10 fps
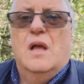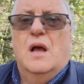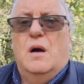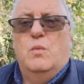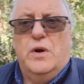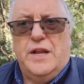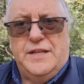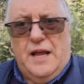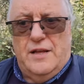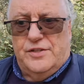I am. And what
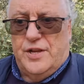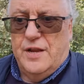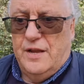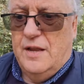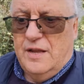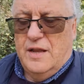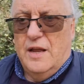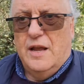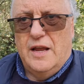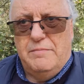it does,
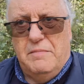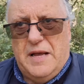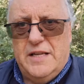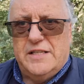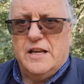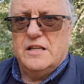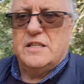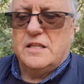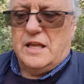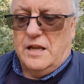it makes
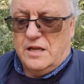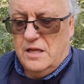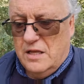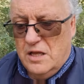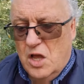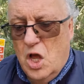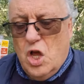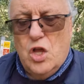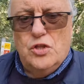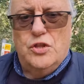us think
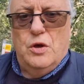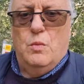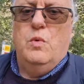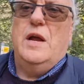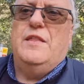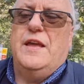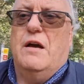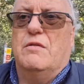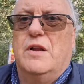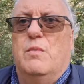that we're the
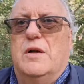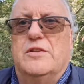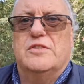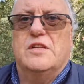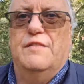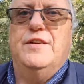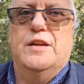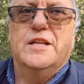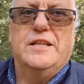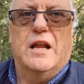only ones
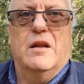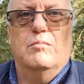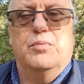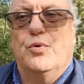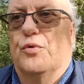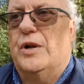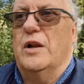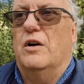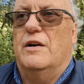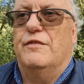living a dull and
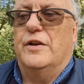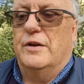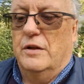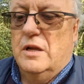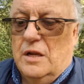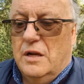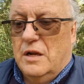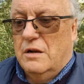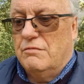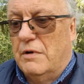boring life and
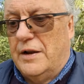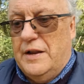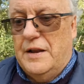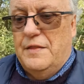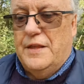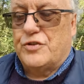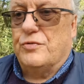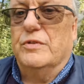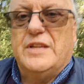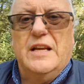running in this
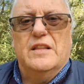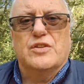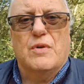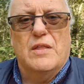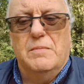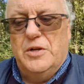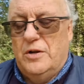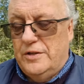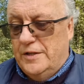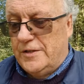routine that's rather
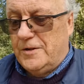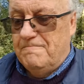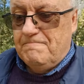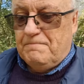monotonous.